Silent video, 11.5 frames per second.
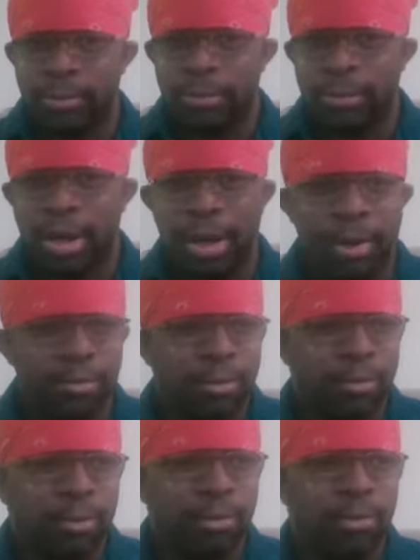
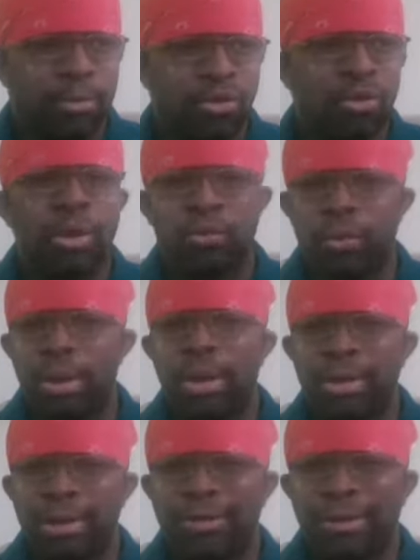who is one of
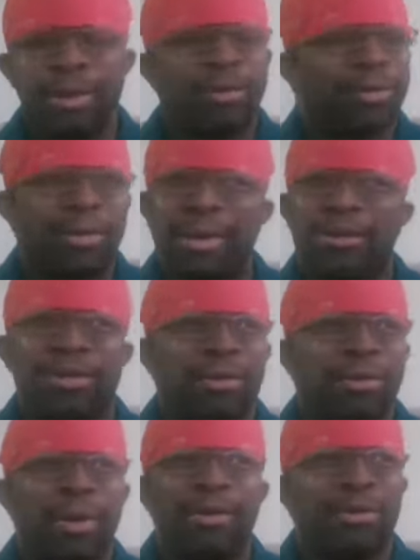these, it's the
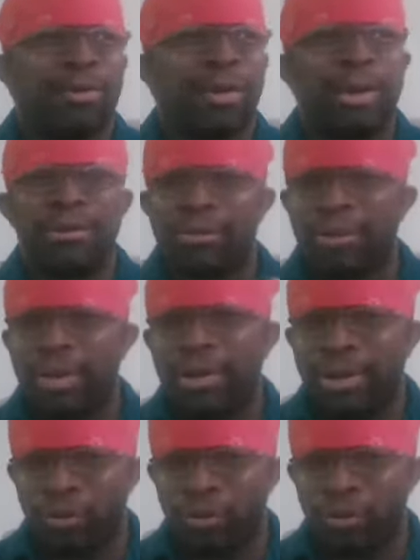craziest thing. You're seeing these